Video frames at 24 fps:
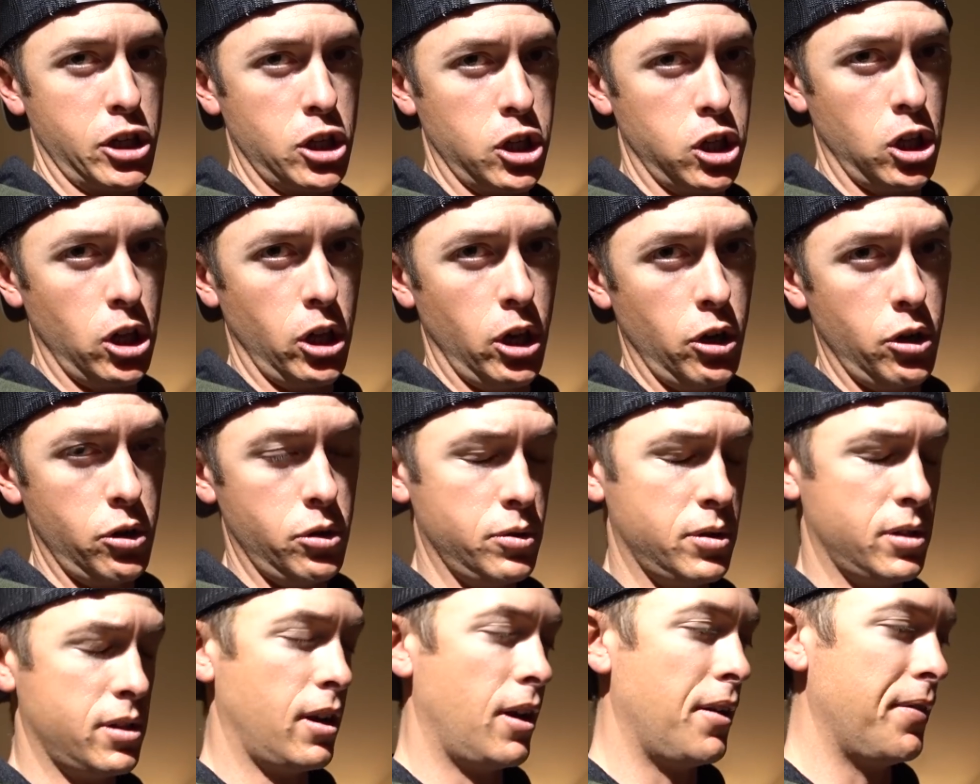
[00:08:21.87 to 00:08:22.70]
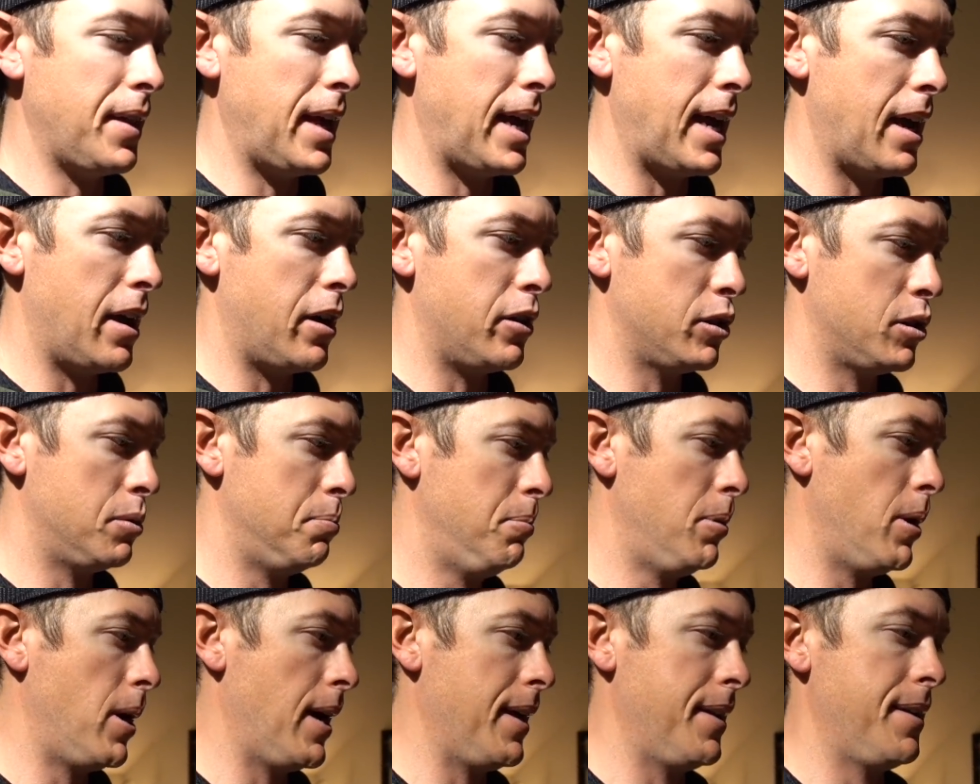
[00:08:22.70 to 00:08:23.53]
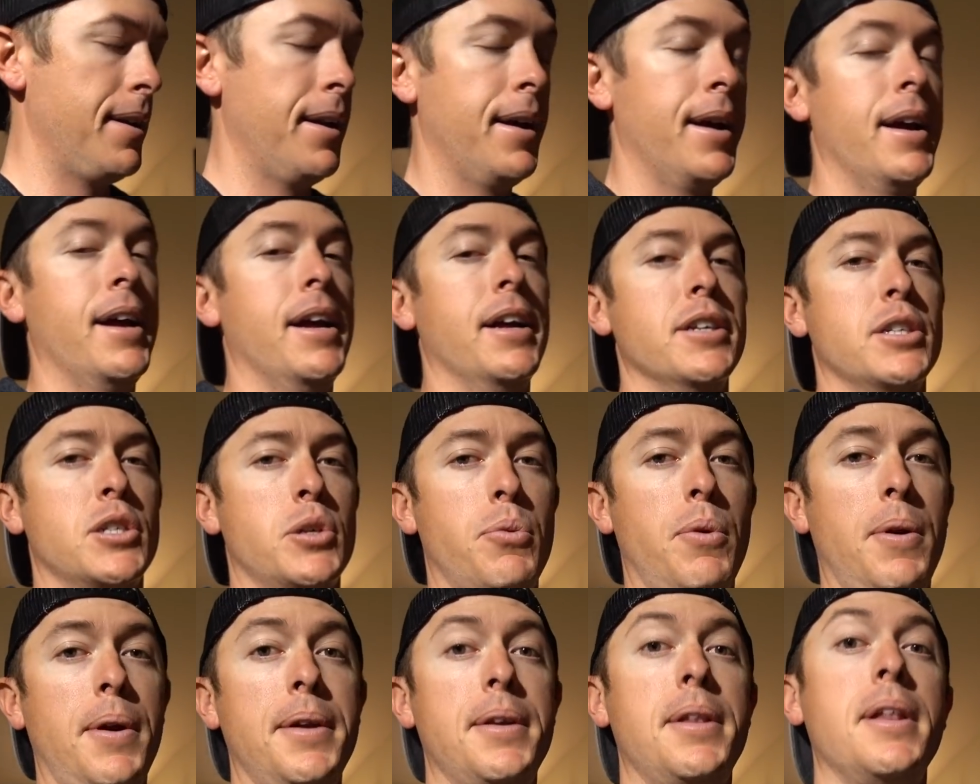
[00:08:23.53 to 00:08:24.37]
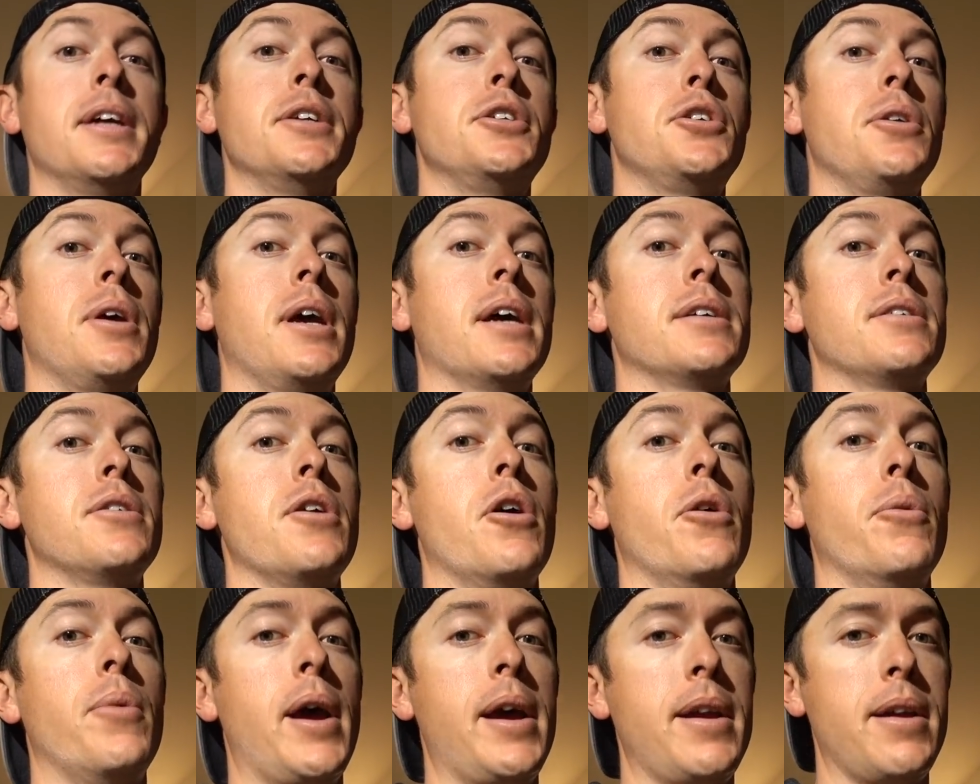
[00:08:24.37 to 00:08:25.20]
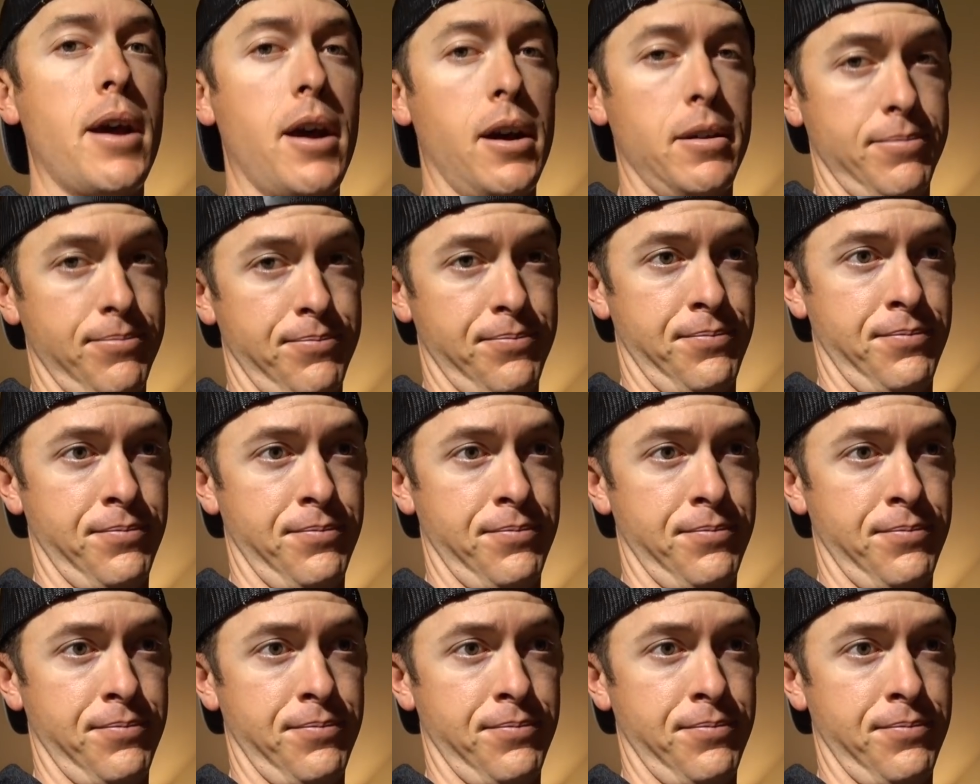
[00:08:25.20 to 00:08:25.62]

close on the house. But just wanted to let you guys know right now,